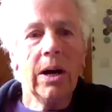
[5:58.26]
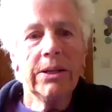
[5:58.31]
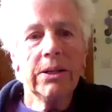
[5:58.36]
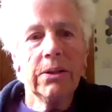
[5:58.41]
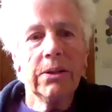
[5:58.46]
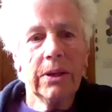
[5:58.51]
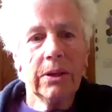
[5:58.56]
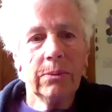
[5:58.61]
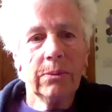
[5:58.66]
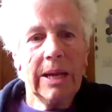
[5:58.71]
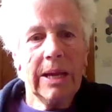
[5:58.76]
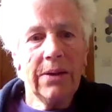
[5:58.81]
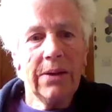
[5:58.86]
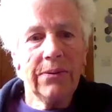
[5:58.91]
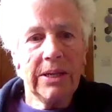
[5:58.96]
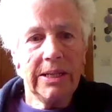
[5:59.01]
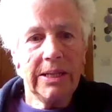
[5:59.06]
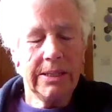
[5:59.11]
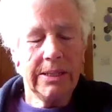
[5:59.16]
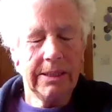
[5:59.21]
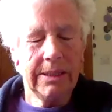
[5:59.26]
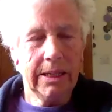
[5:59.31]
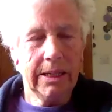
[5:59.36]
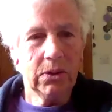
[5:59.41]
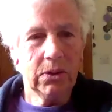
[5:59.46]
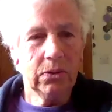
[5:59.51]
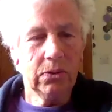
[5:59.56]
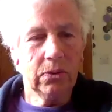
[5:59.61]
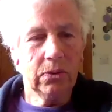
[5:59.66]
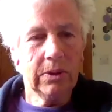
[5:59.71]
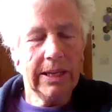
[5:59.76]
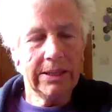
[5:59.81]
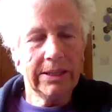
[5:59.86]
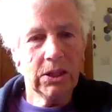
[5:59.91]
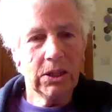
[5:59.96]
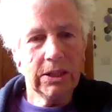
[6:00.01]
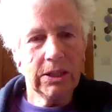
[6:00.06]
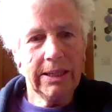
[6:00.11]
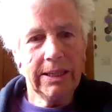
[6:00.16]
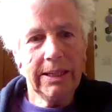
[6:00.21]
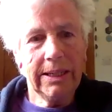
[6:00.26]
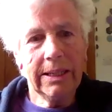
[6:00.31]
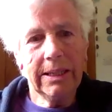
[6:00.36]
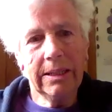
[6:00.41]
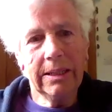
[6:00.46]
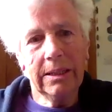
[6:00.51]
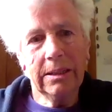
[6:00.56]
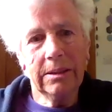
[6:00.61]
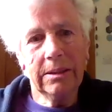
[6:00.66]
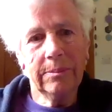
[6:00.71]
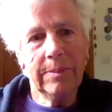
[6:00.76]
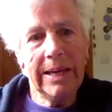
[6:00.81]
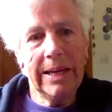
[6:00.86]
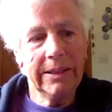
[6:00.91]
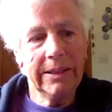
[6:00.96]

don't think we have any say at all, actually. And